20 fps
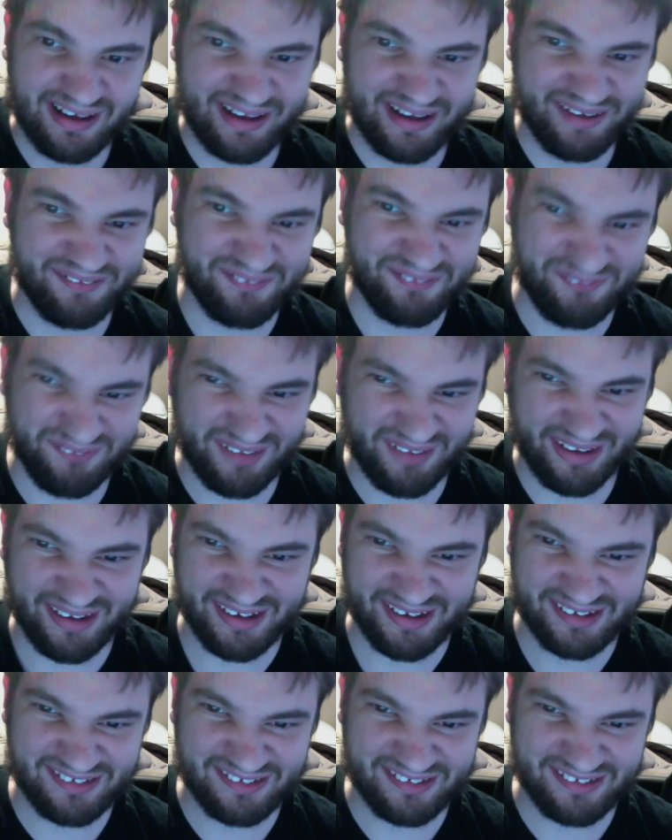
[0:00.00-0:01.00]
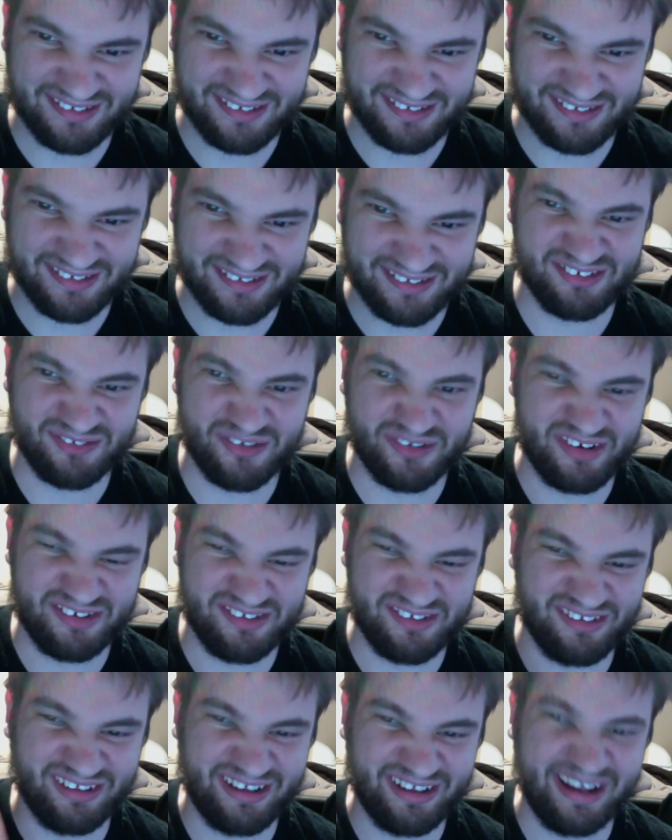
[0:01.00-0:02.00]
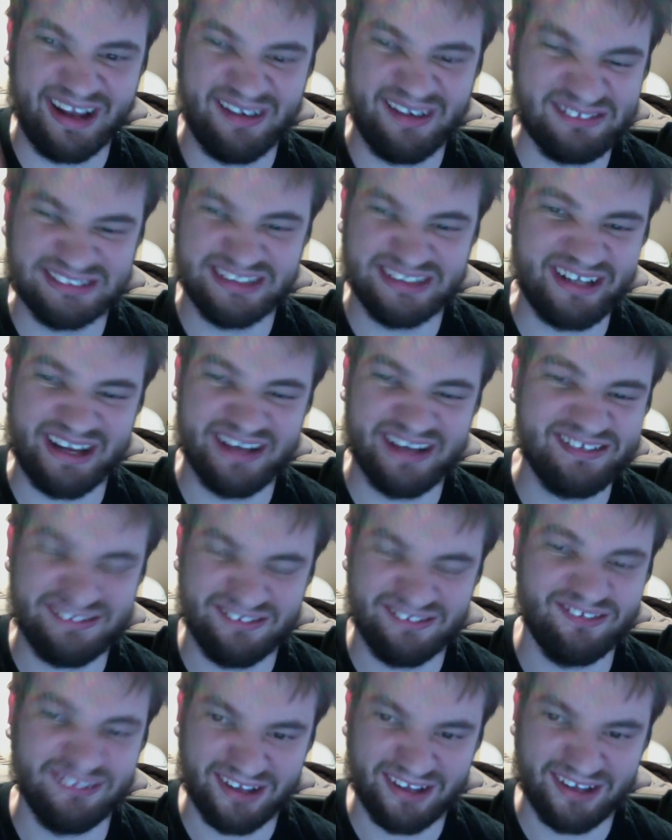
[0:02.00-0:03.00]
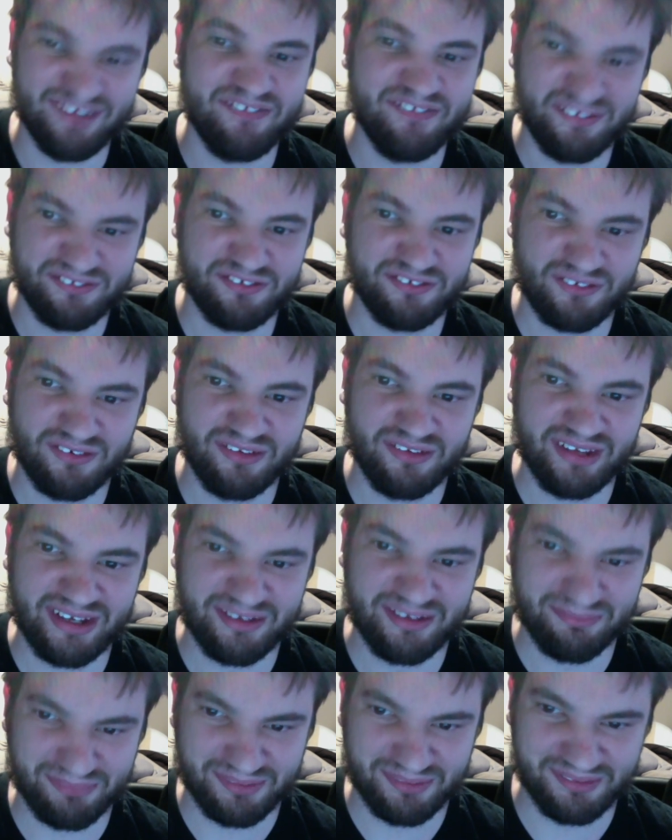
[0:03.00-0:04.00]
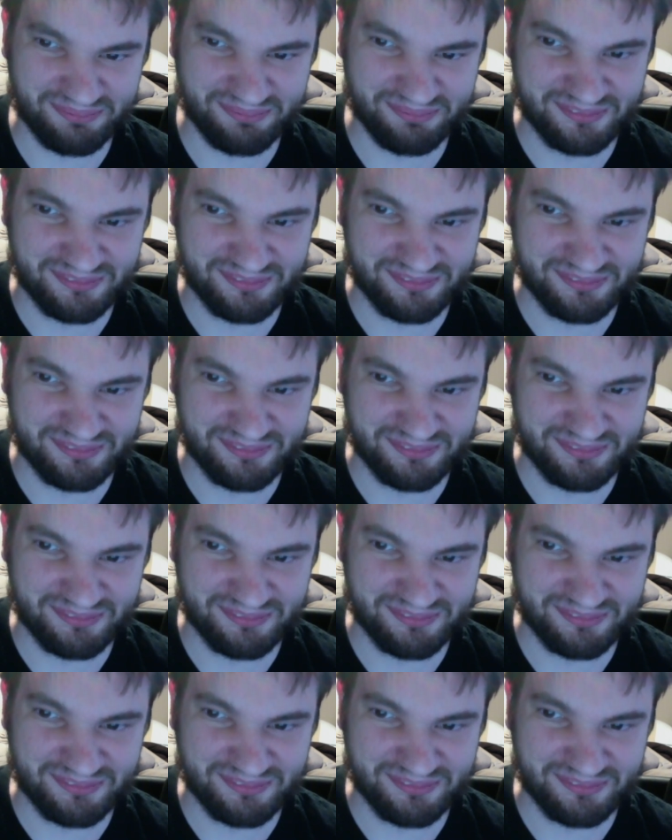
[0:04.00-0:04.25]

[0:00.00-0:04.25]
I guess I just question, like, how is the guy still alive after all that? But